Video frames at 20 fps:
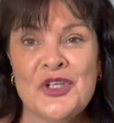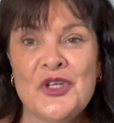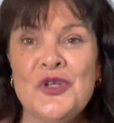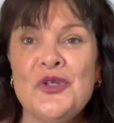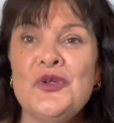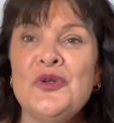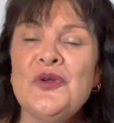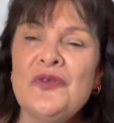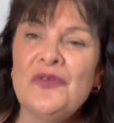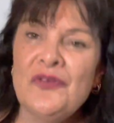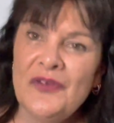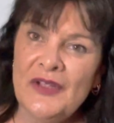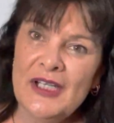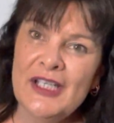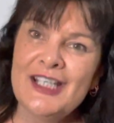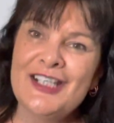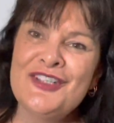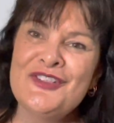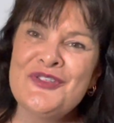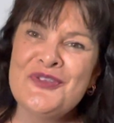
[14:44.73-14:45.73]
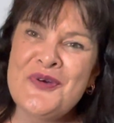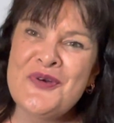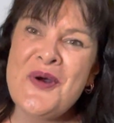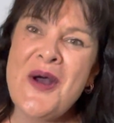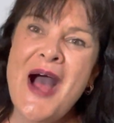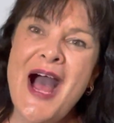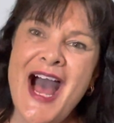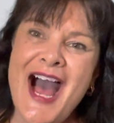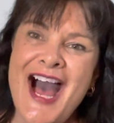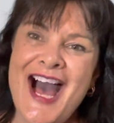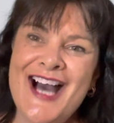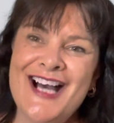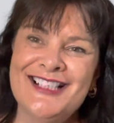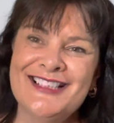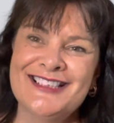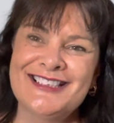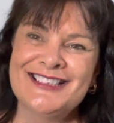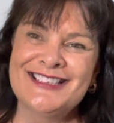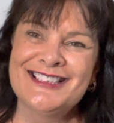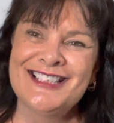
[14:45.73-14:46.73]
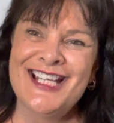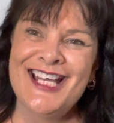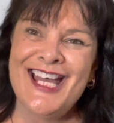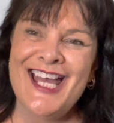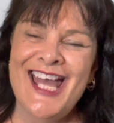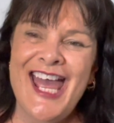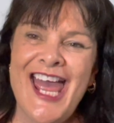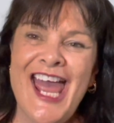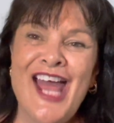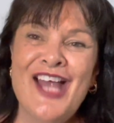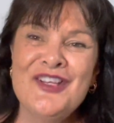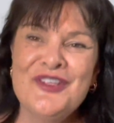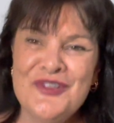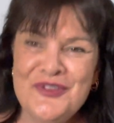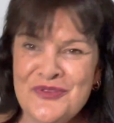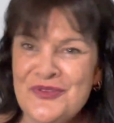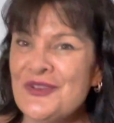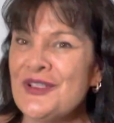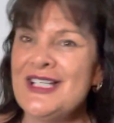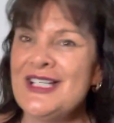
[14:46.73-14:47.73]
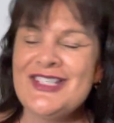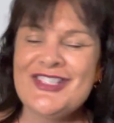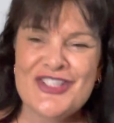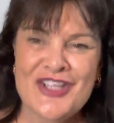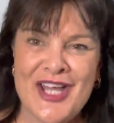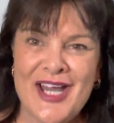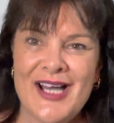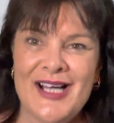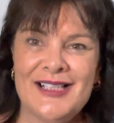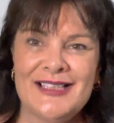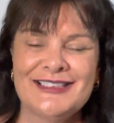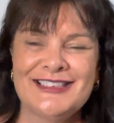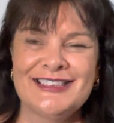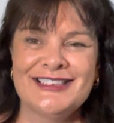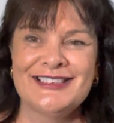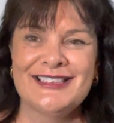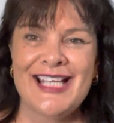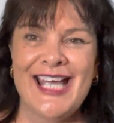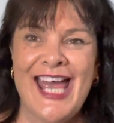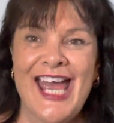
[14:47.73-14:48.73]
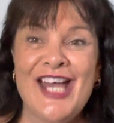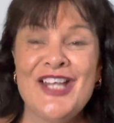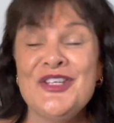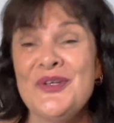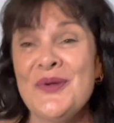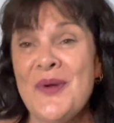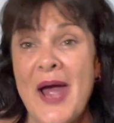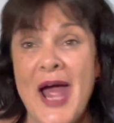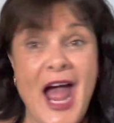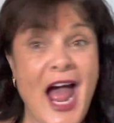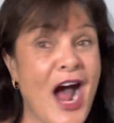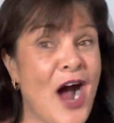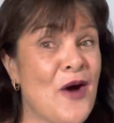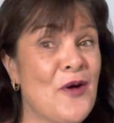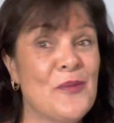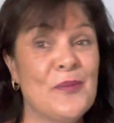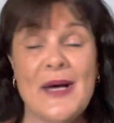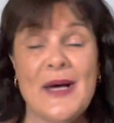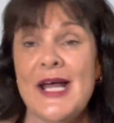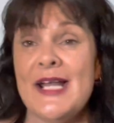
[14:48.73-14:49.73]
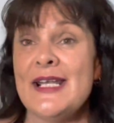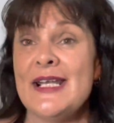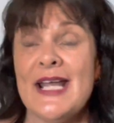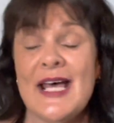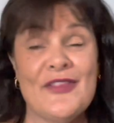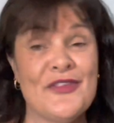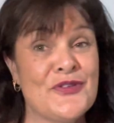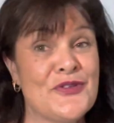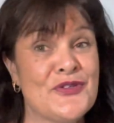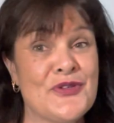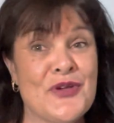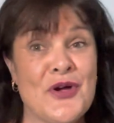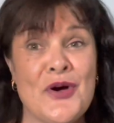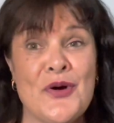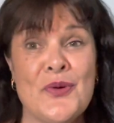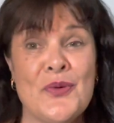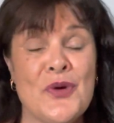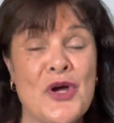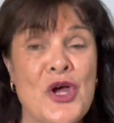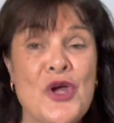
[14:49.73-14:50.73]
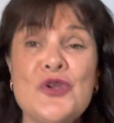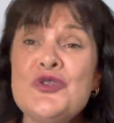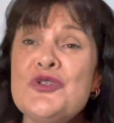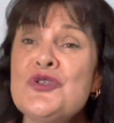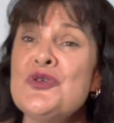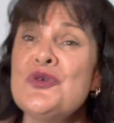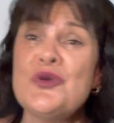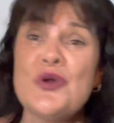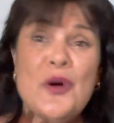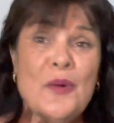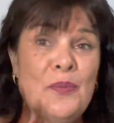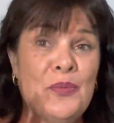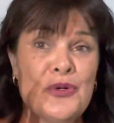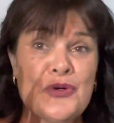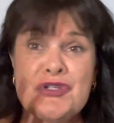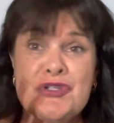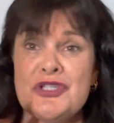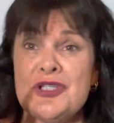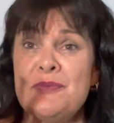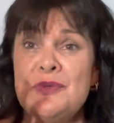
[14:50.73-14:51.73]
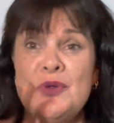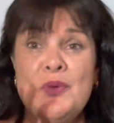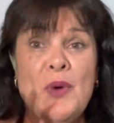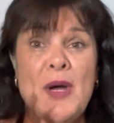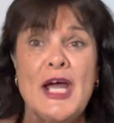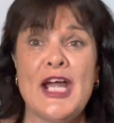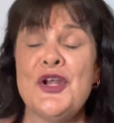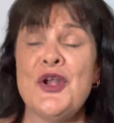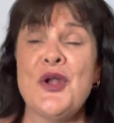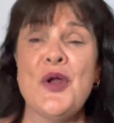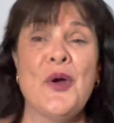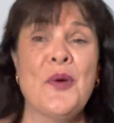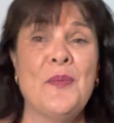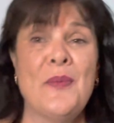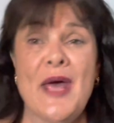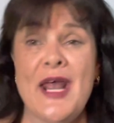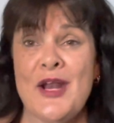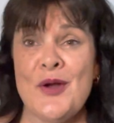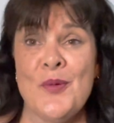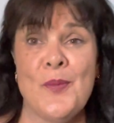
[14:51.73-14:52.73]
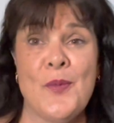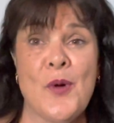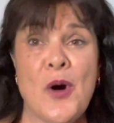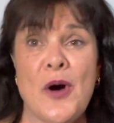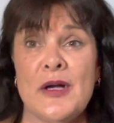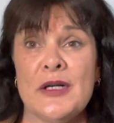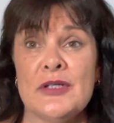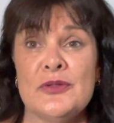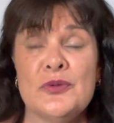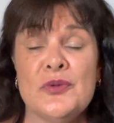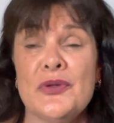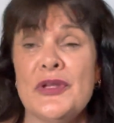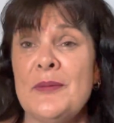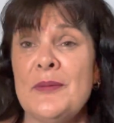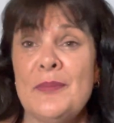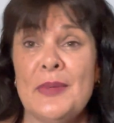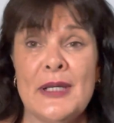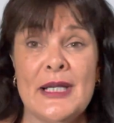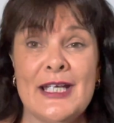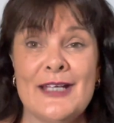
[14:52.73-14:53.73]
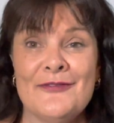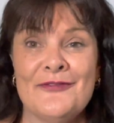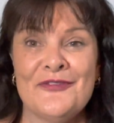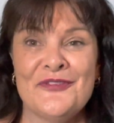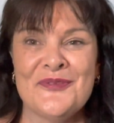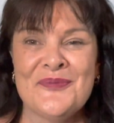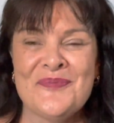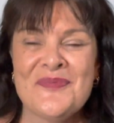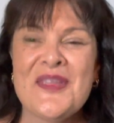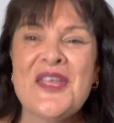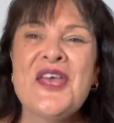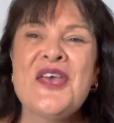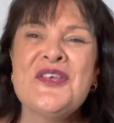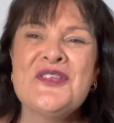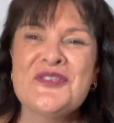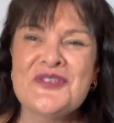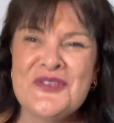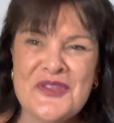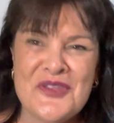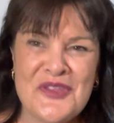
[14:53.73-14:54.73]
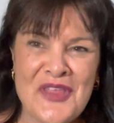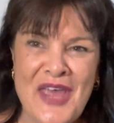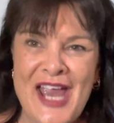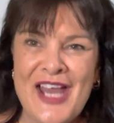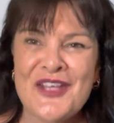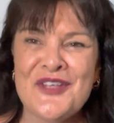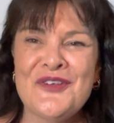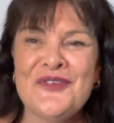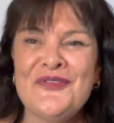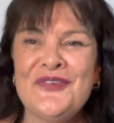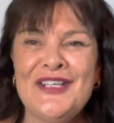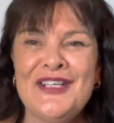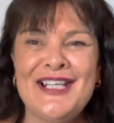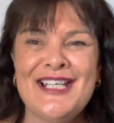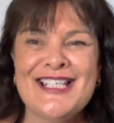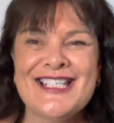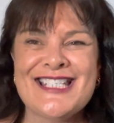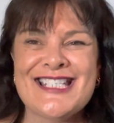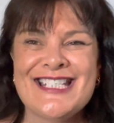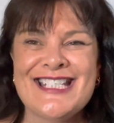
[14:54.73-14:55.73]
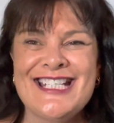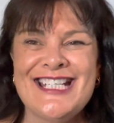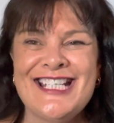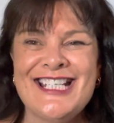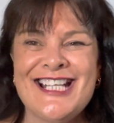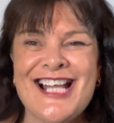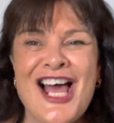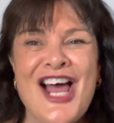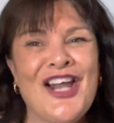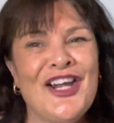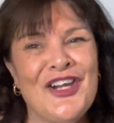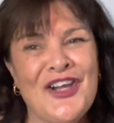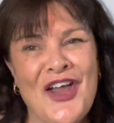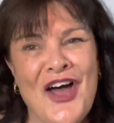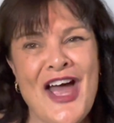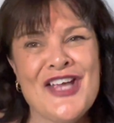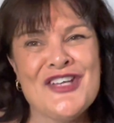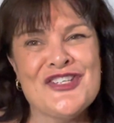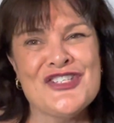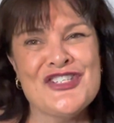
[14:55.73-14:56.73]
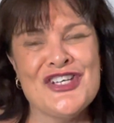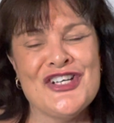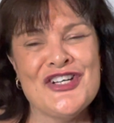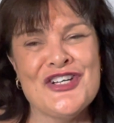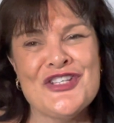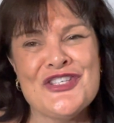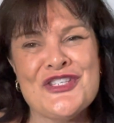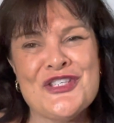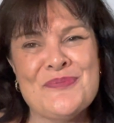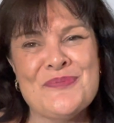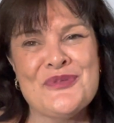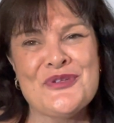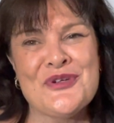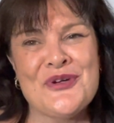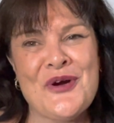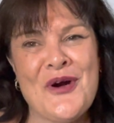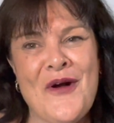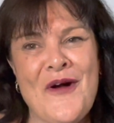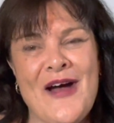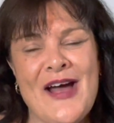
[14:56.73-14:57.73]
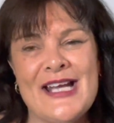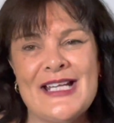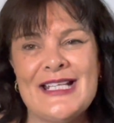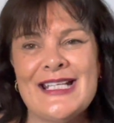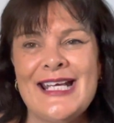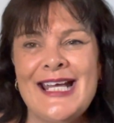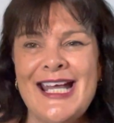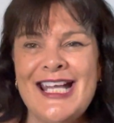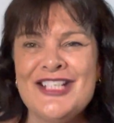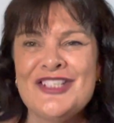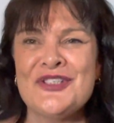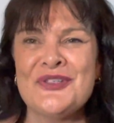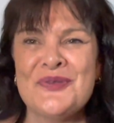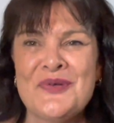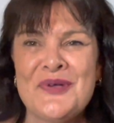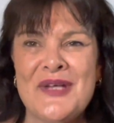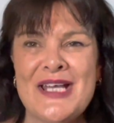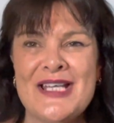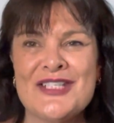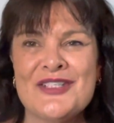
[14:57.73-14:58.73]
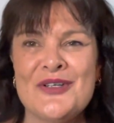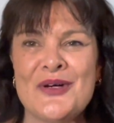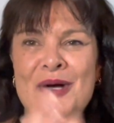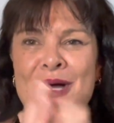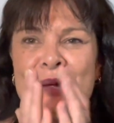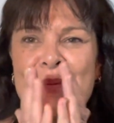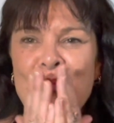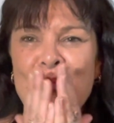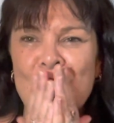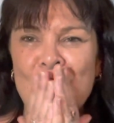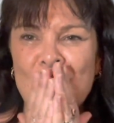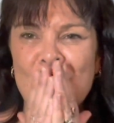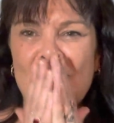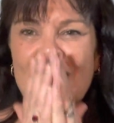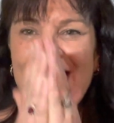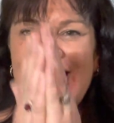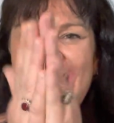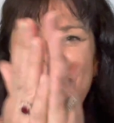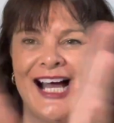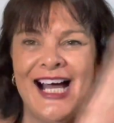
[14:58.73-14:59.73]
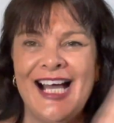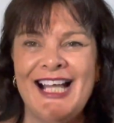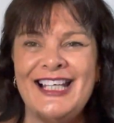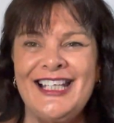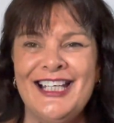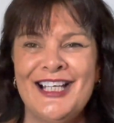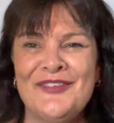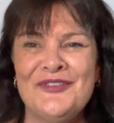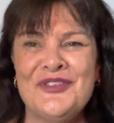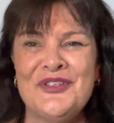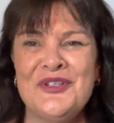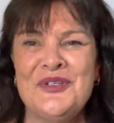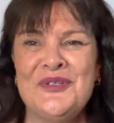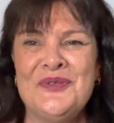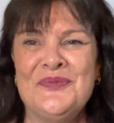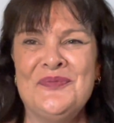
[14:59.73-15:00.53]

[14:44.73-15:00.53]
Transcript: You feel it in your heart and you reach out and you help another soul. Do not push them away, no matter what or their belief. So thank you for listening. Like, share, and subscribe. Till next time, I love you.